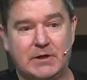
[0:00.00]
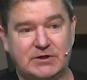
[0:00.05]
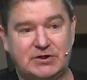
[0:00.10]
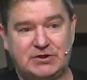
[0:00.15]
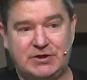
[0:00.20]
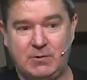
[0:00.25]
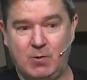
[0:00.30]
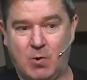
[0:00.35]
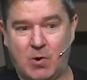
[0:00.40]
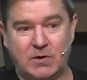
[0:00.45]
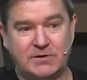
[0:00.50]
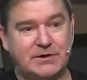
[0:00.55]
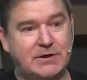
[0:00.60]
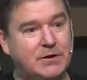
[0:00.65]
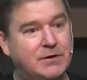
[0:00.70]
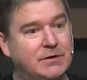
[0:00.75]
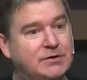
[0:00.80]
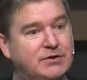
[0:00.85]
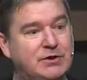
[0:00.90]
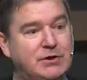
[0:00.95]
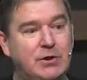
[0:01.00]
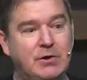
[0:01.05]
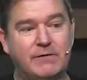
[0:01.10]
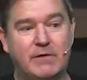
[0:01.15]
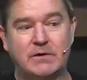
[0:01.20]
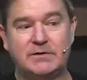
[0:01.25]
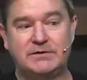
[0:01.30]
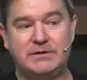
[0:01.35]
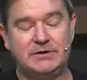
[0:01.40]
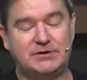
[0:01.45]
she worked at a Christian
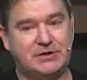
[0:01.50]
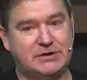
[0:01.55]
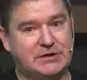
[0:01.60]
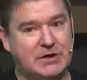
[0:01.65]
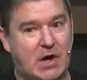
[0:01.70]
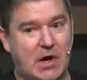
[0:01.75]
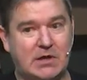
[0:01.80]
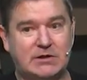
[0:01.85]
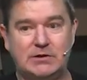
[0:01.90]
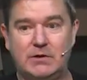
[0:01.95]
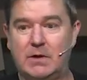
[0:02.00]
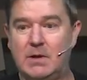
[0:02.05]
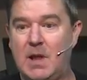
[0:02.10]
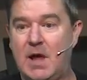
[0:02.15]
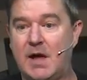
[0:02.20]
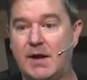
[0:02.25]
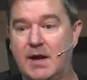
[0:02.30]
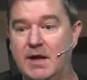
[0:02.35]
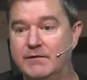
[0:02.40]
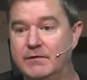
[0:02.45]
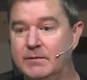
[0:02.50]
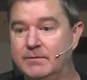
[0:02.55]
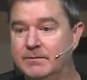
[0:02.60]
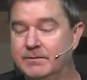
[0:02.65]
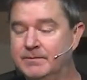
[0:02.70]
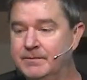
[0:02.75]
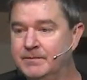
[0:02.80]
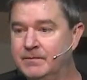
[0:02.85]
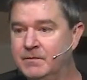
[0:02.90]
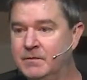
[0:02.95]
university and she talked to a lot of them,
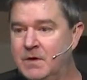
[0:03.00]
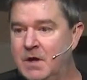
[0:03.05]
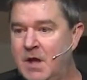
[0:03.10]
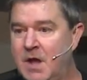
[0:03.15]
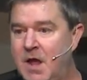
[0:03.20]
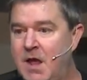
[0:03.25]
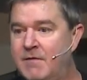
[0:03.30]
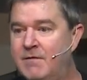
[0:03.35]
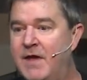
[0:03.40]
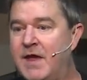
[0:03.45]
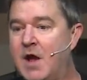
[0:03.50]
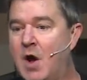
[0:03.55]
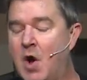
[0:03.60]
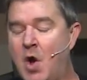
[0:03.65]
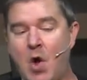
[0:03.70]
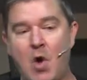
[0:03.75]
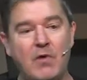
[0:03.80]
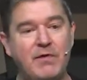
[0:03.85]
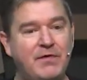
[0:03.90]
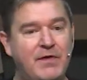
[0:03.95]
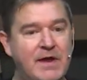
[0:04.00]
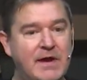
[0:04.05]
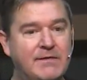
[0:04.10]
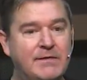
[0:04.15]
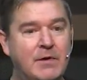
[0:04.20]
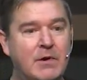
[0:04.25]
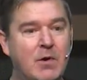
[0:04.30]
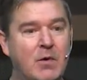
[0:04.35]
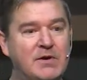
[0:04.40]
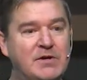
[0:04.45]
they all think
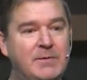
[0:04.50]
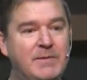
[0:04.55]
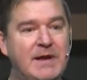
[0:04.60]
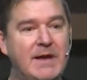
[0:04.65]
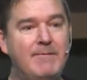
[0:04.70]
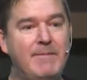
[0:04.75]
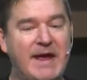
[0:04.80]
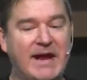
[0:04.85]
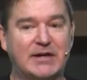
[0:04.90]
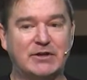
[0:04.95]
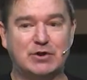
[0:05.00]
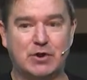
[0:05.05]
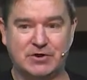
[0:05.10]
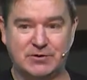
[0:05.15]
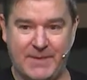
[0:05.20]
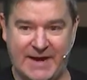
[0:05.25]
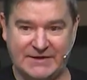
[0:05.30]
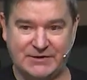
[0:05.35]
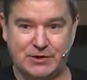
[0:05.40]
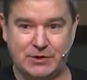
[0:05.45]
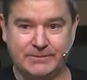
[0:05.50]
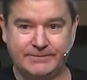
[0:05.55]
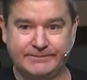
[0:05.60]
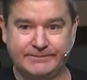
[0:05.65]
they're going to be a megachurch pastor.